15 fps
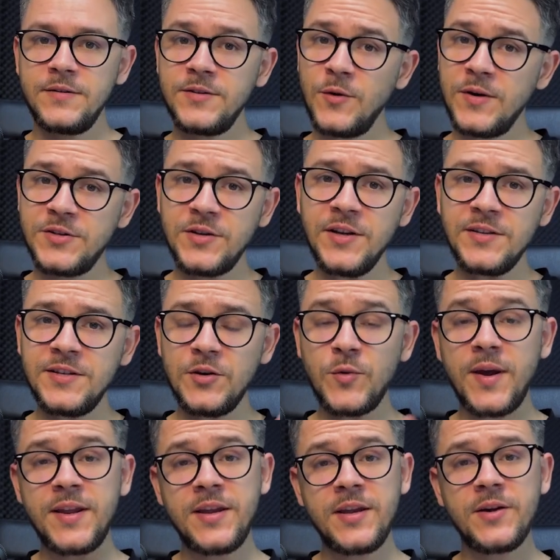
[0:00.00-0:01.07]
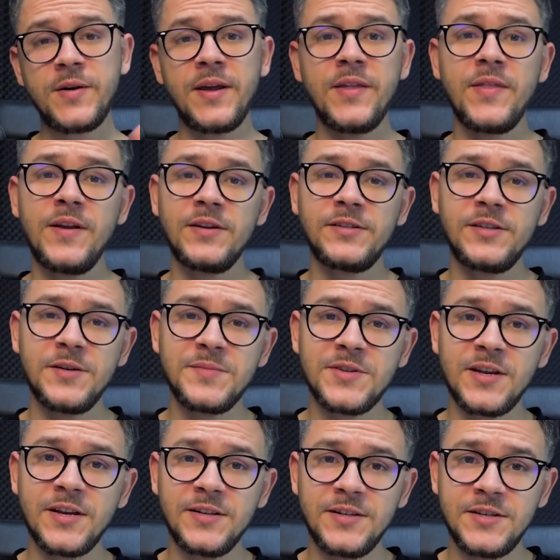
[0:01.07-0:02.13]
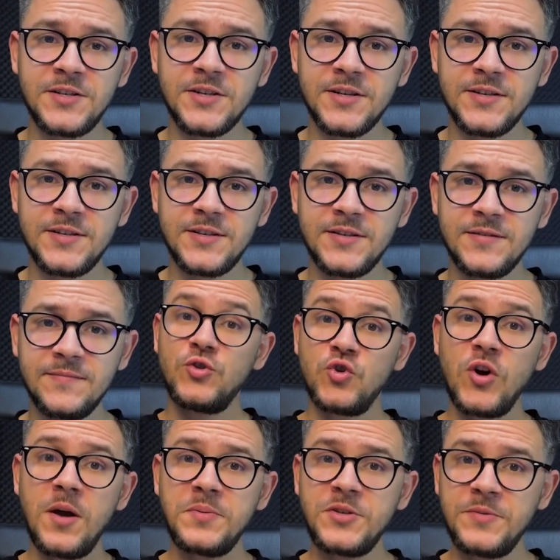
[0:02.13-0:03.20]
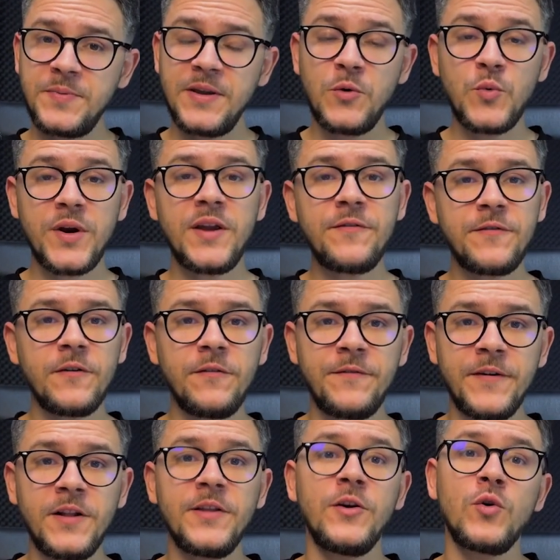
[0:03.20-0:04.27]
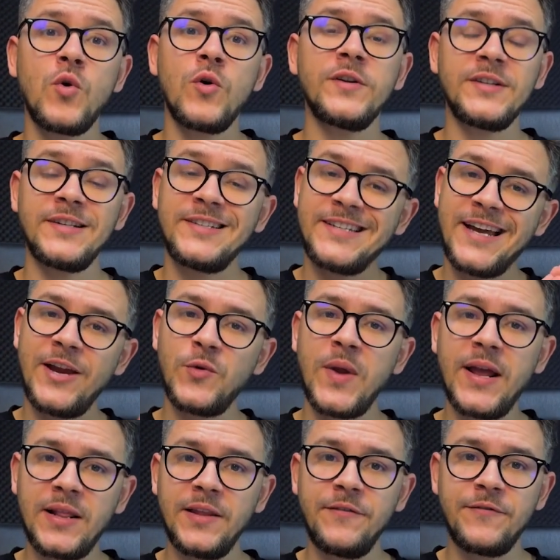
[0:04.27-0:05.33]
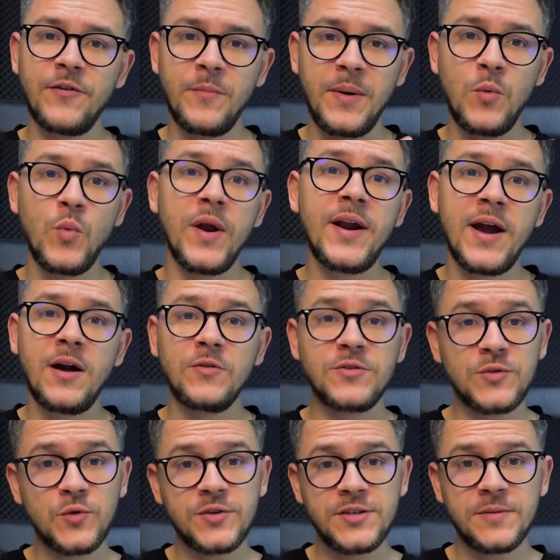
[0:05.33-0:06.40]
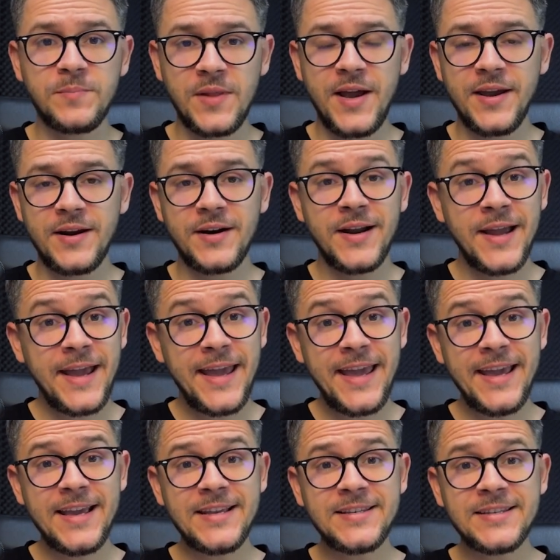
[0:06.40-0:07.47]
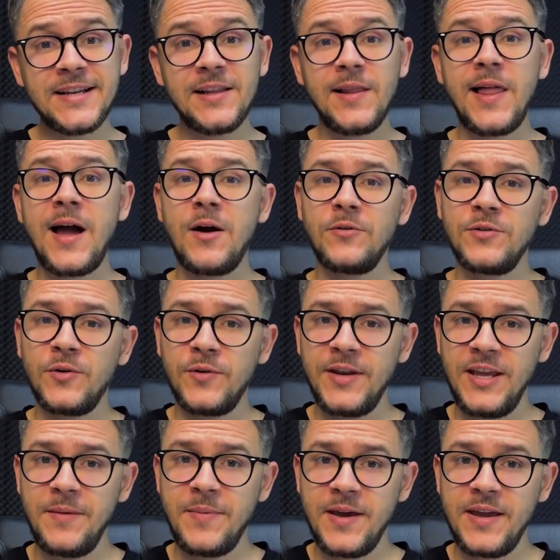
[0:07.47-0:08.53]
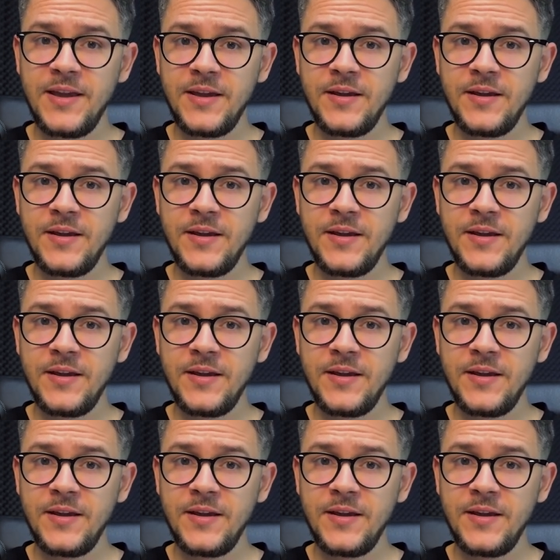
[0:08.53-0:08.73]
So as you can see right here in their terms and conditions, dropshipping where you fulfill your order directly from a warehouse or supplier is allowed on eBay.